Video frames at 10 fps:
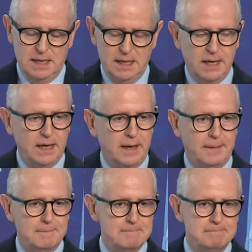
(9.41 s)

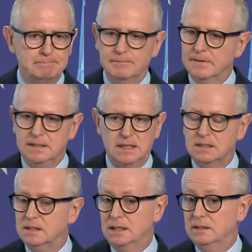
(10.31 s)

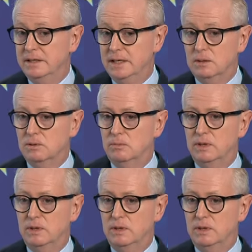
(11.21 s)
Yet another year where